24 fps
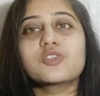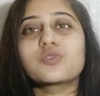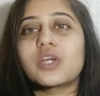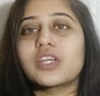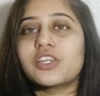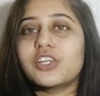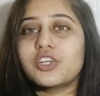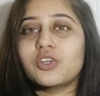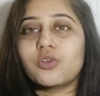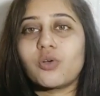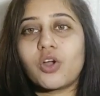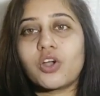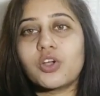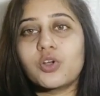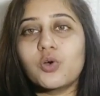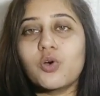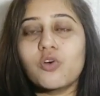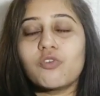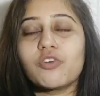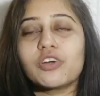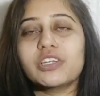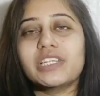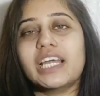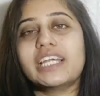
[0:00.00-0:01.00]
So I did not
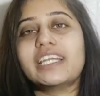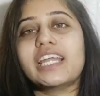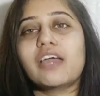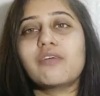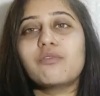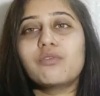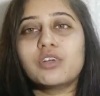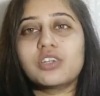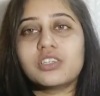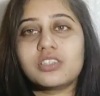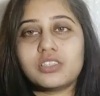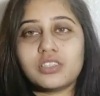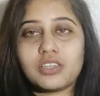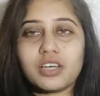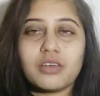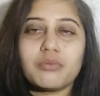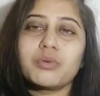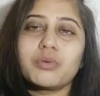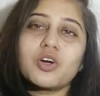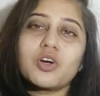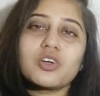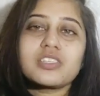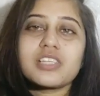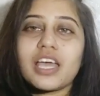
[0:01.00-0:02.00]
go for that. I would,
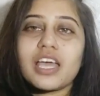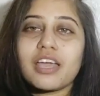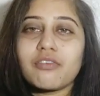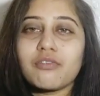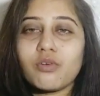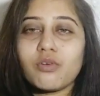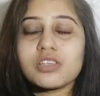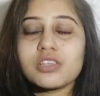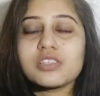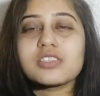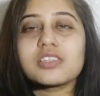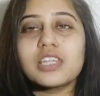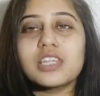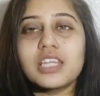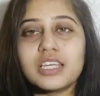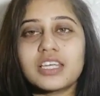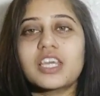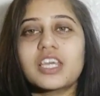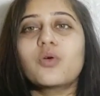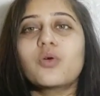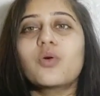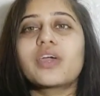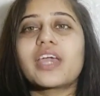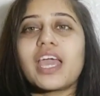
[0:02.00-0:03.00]
because I was
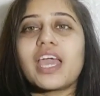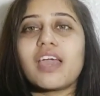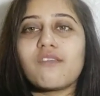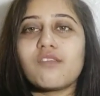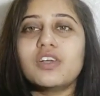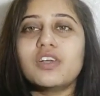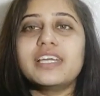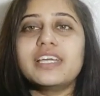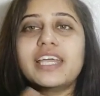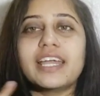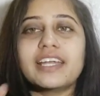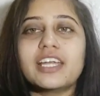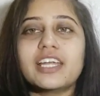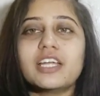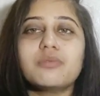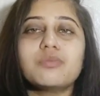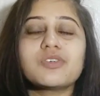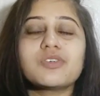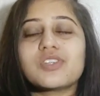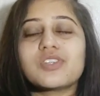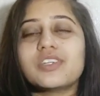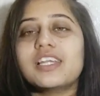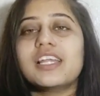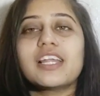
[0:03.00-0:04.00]
thinking, okay, I would get
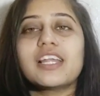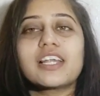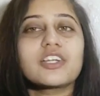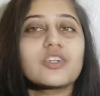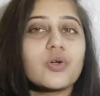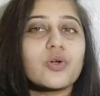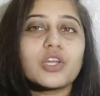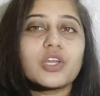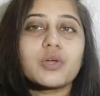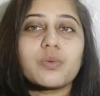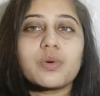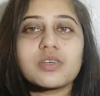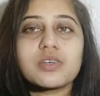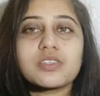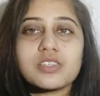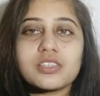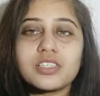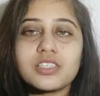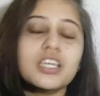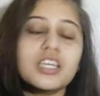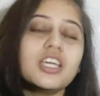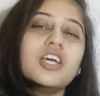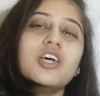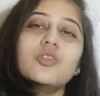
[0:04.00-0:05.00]
admission in Lucknow
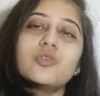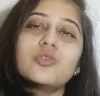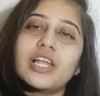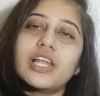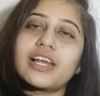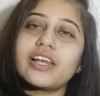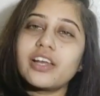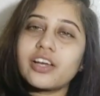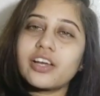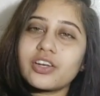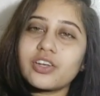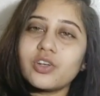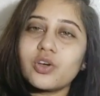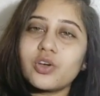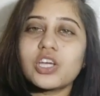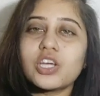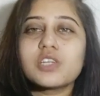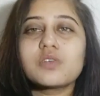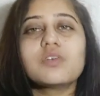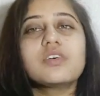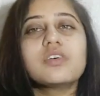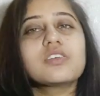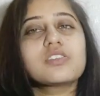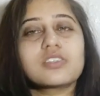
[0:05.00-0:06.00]
University,
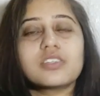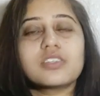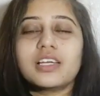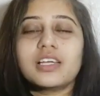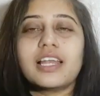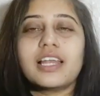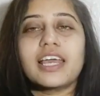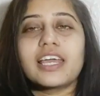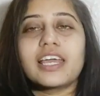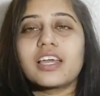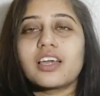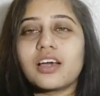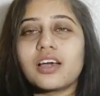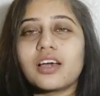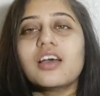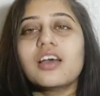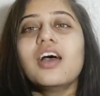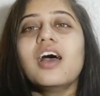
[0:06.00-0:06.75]
like